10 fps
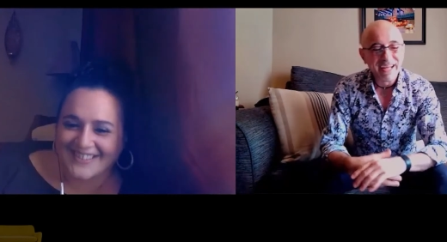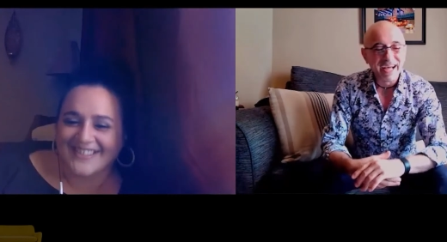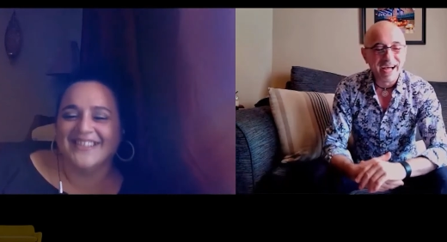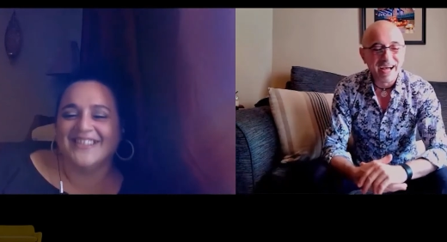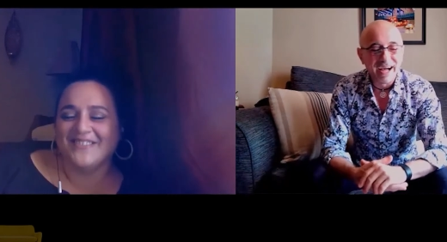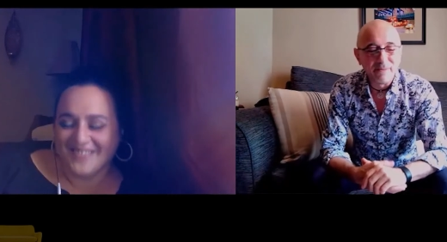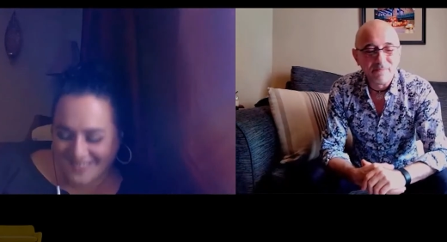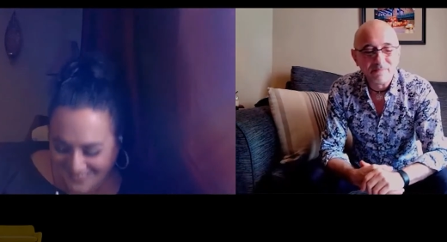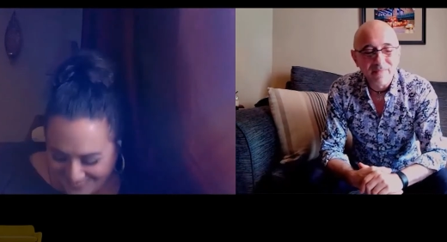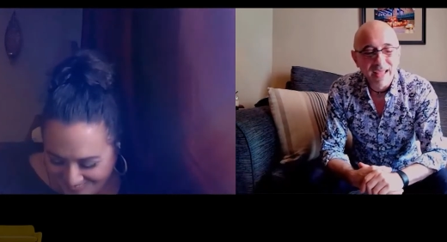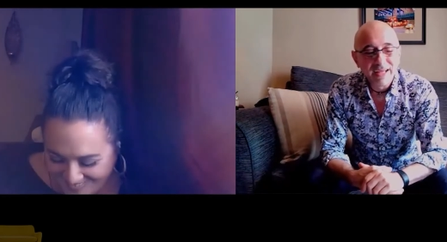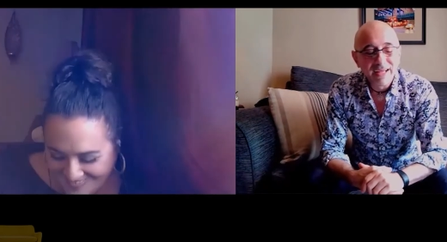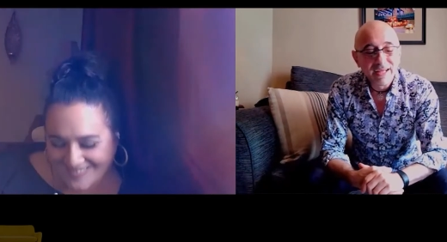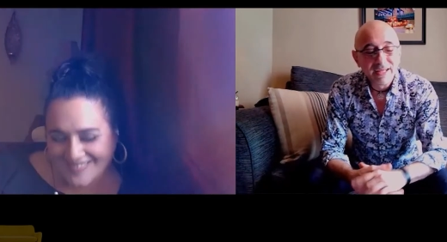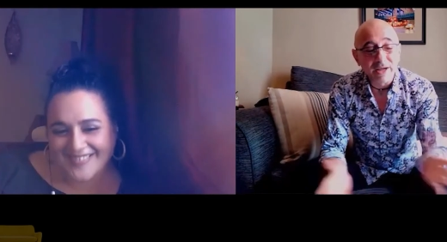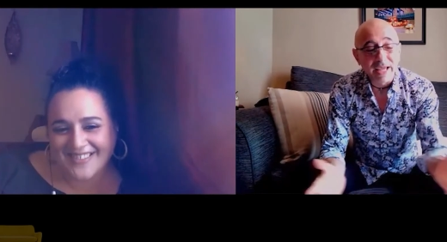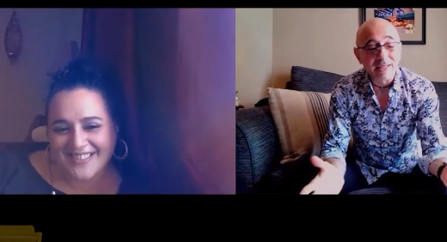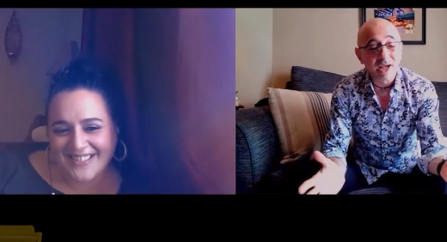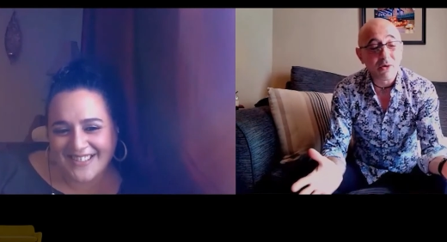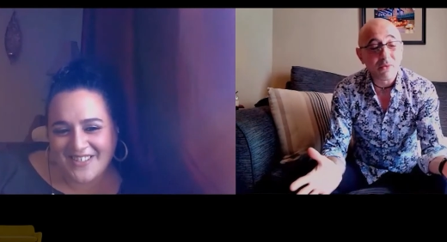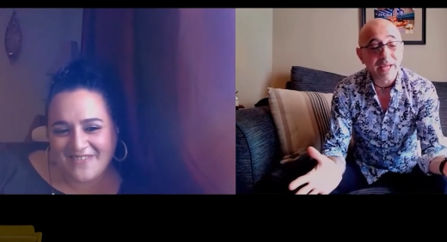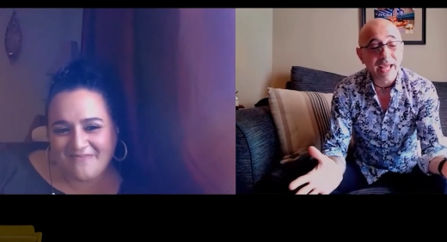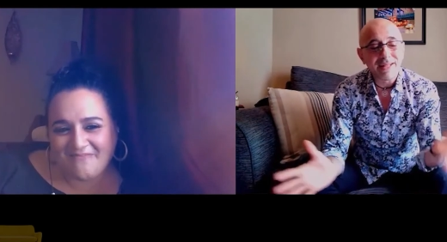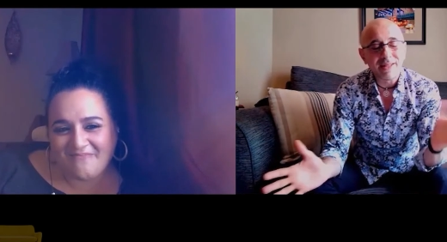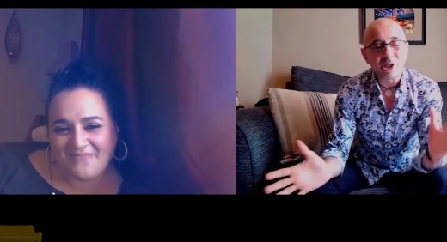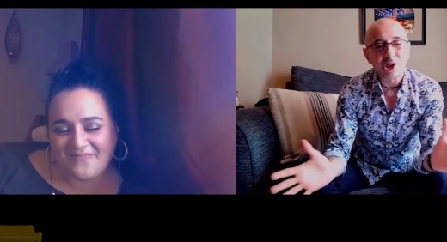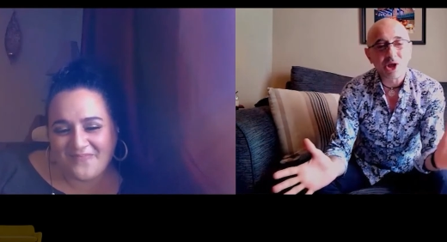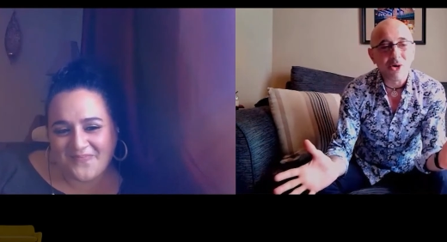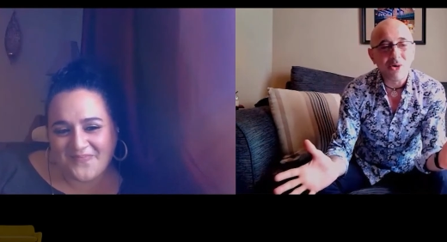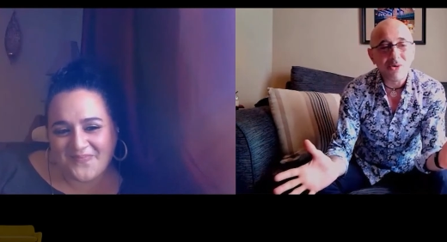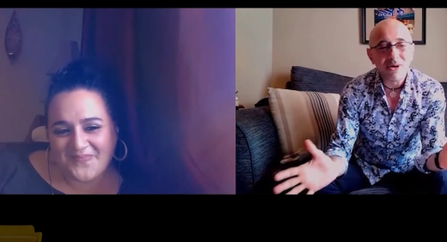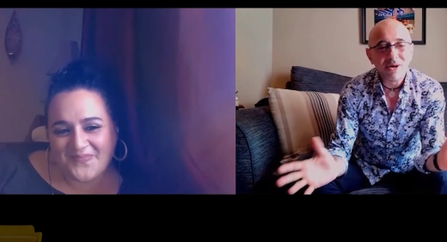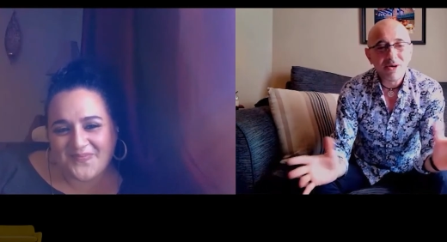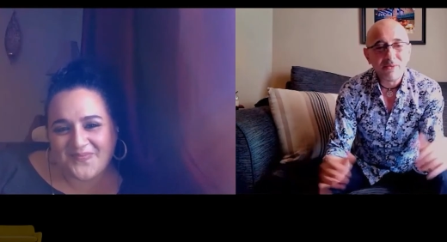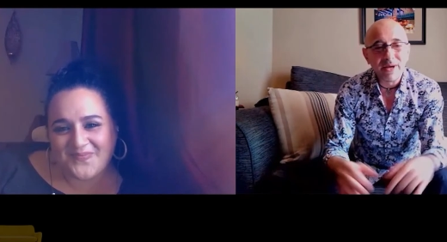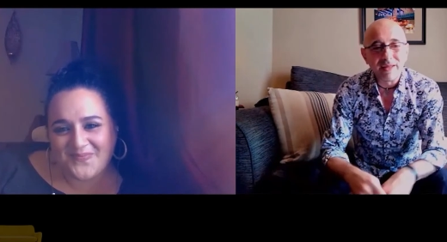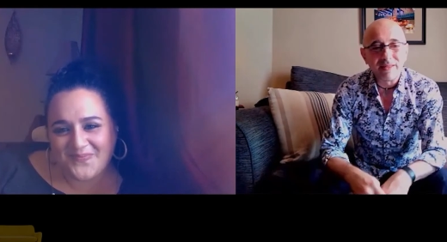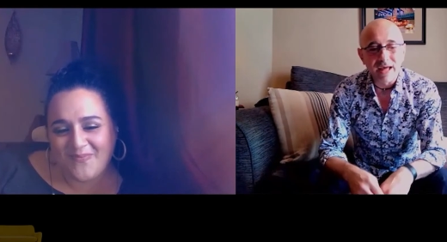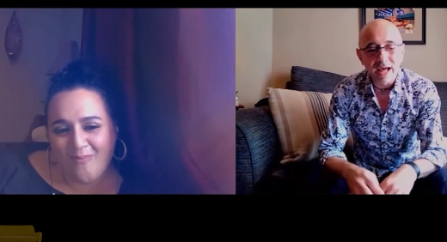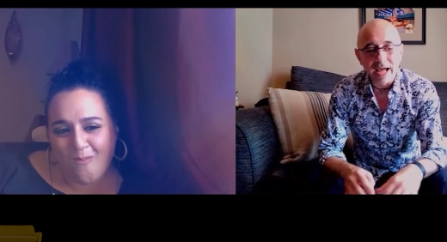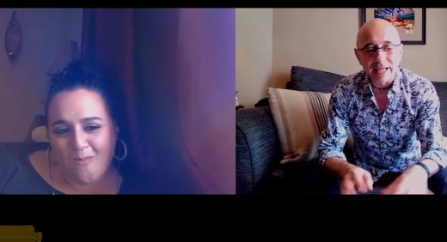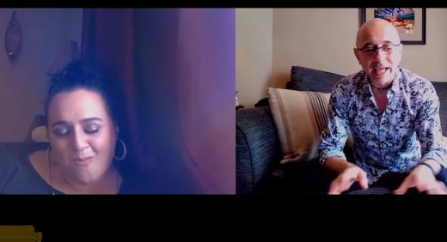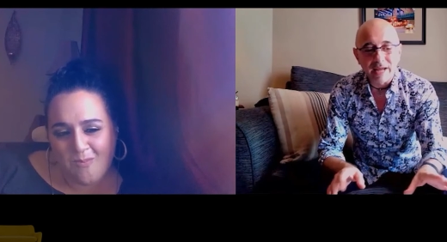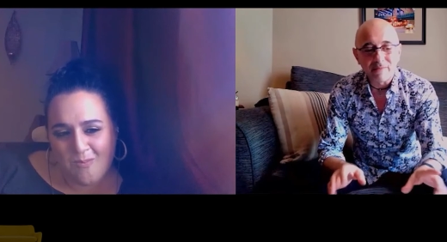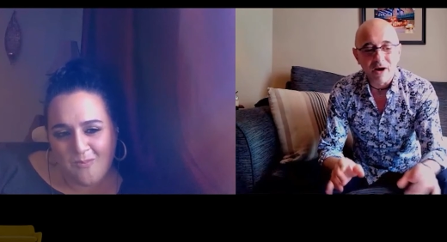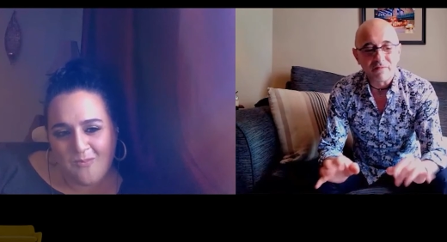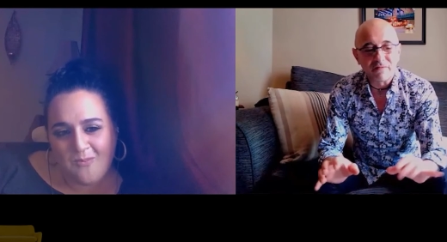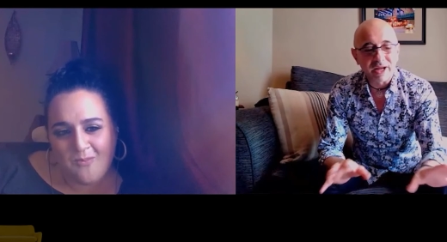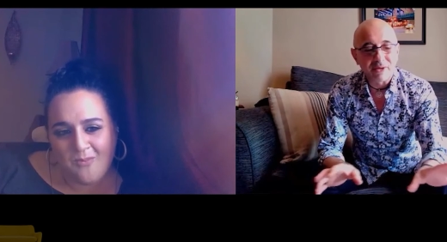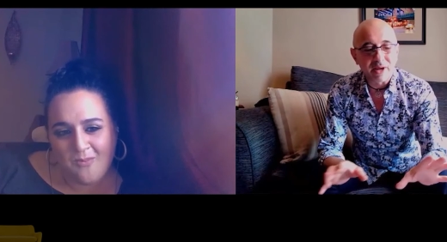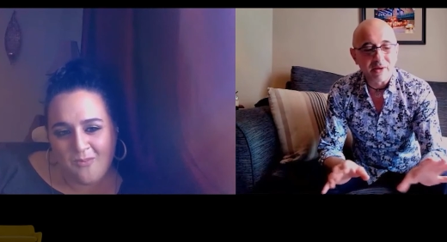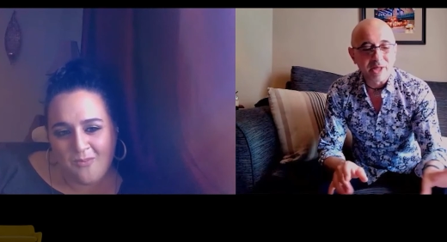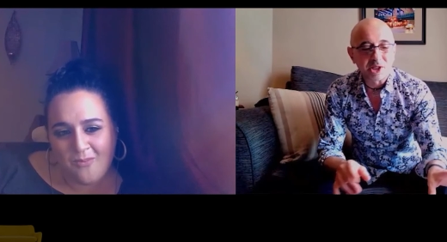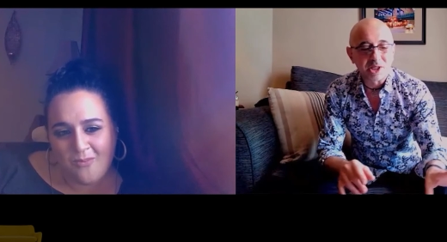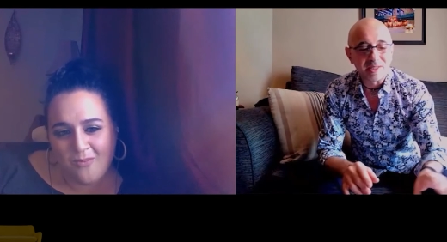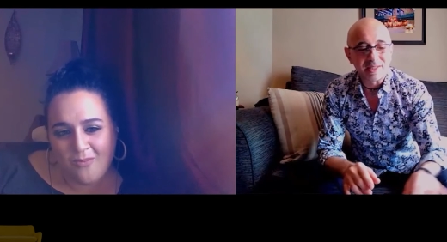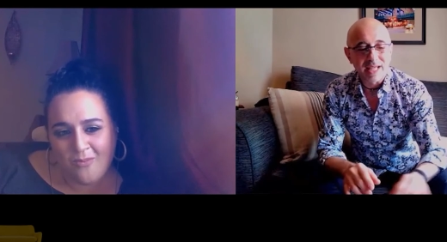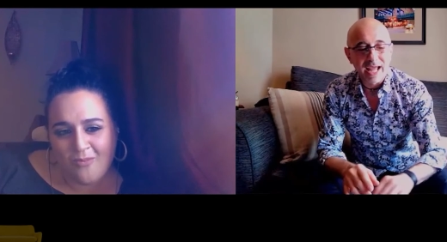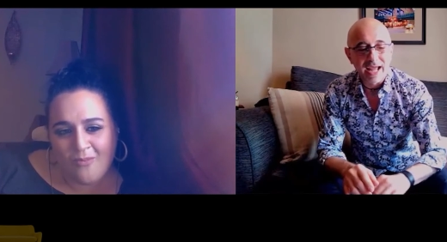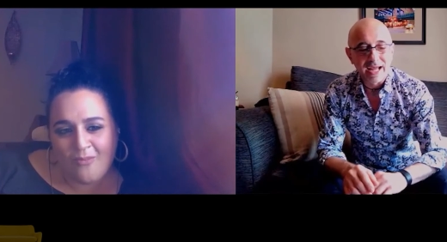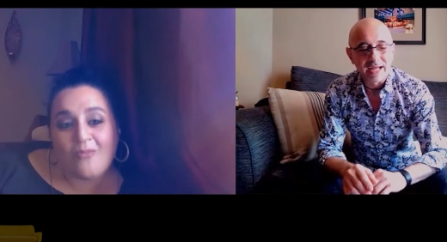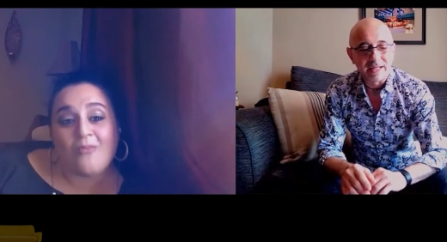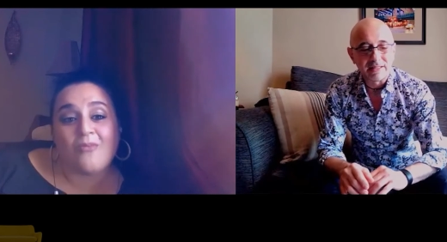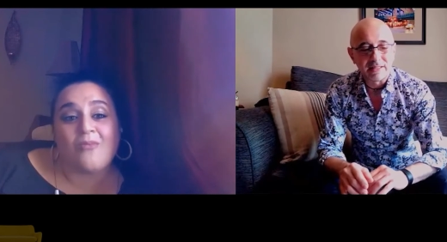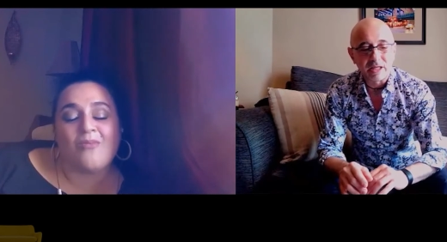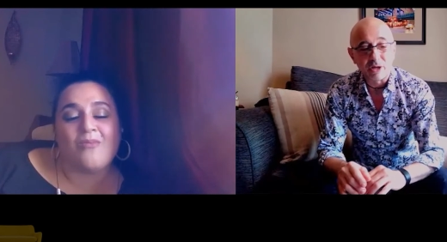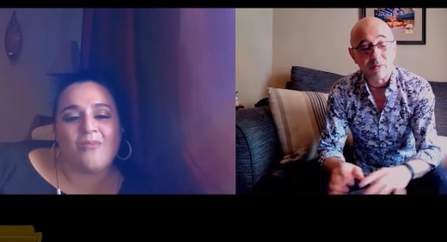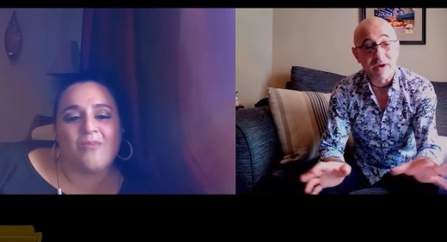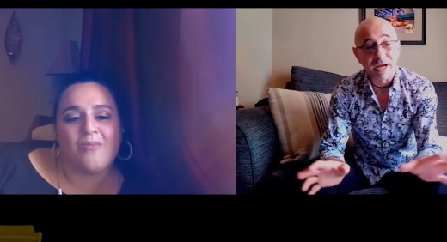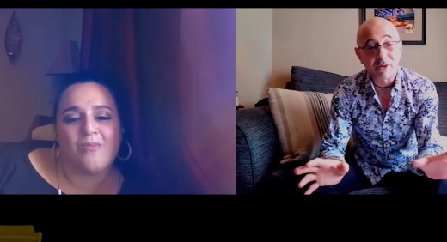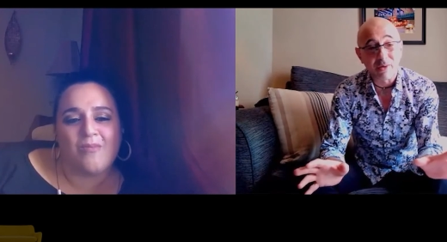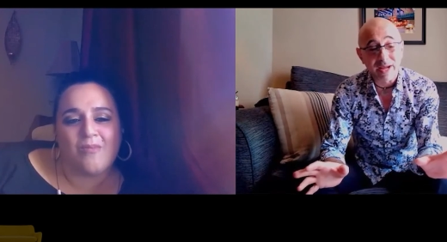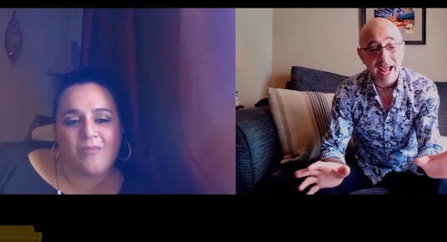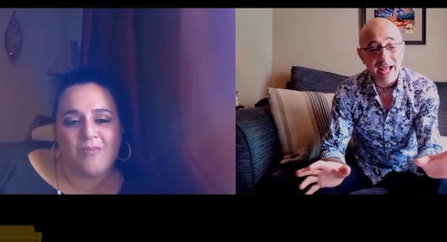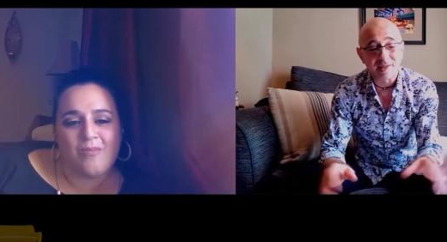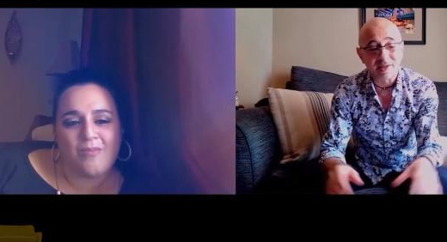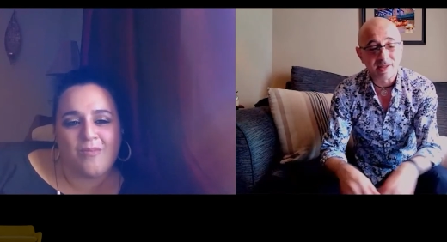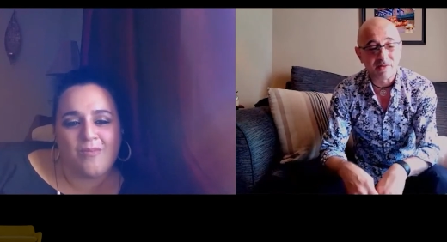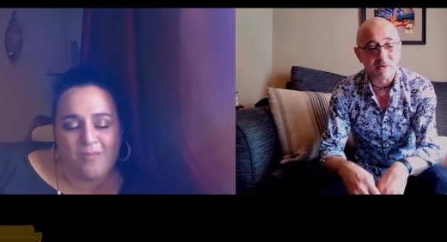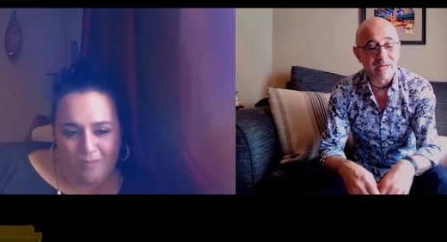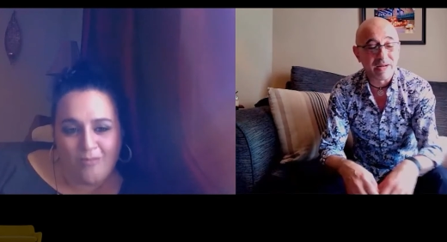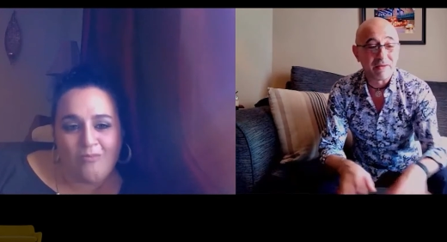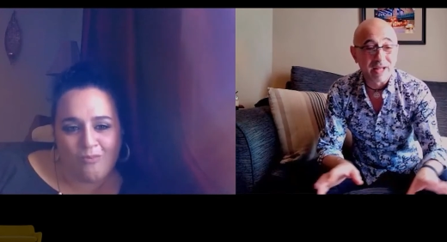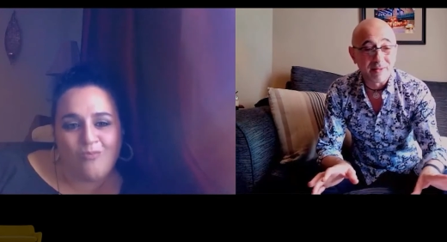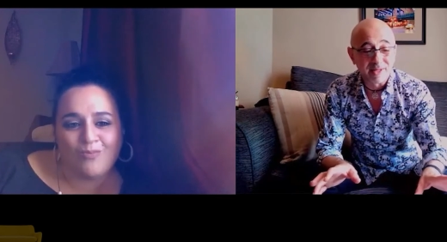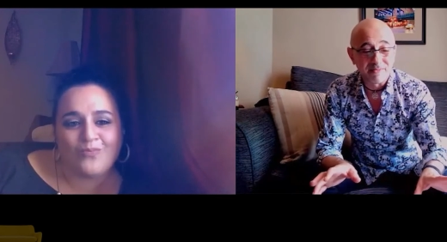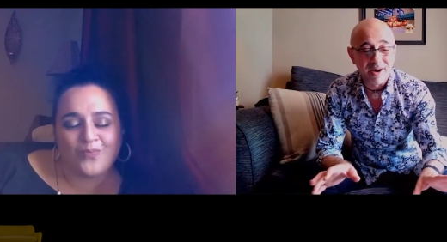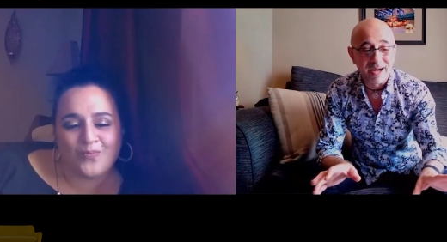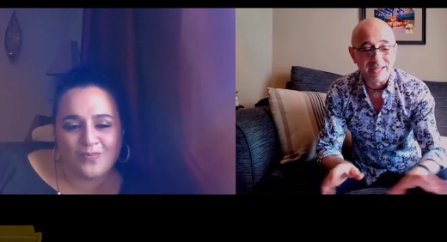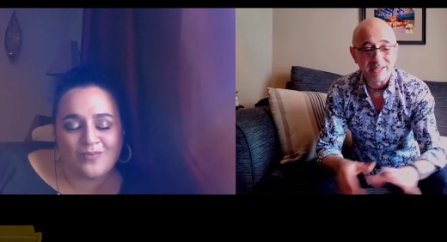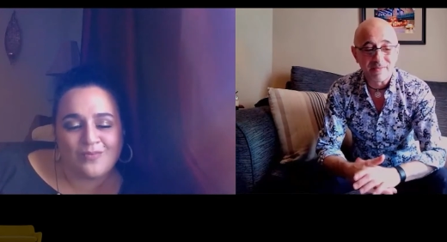Speaker 1: um, okay, so we end the show with a game of very quick questions, and you provide quick answers for whatever comes in mind.